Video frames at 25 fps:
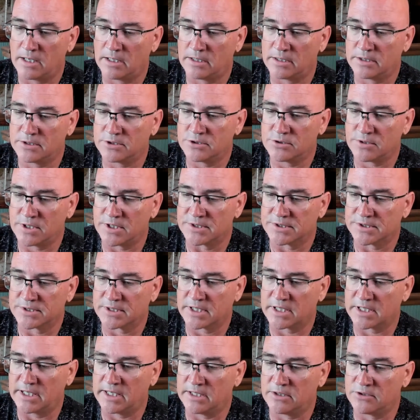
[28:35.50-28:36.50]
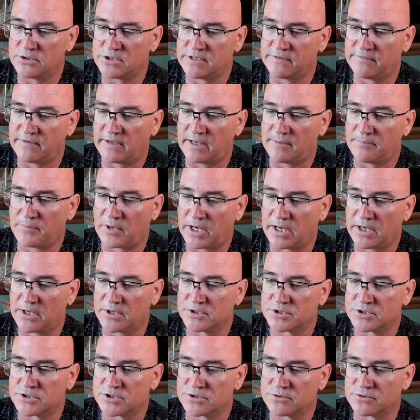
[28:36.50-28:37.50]
uh, joyce can energy
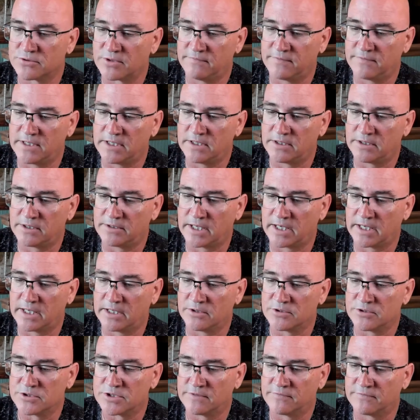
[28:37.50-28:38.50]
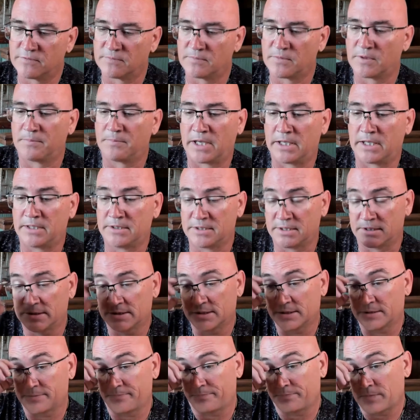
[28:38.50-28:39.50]
vampires drain feed on the energy from the
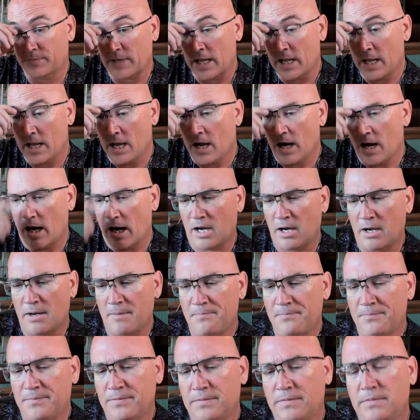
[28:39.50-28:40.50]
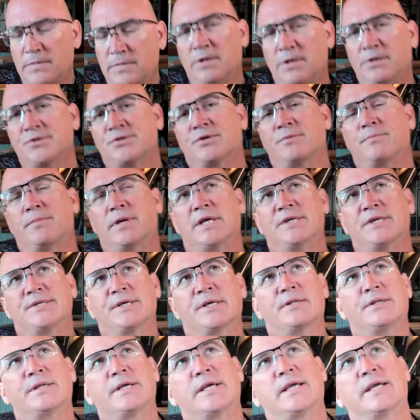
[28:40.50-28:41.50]
pendants um, no, so
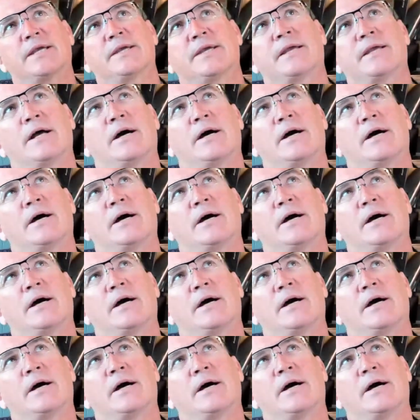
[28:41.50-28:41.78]
basically,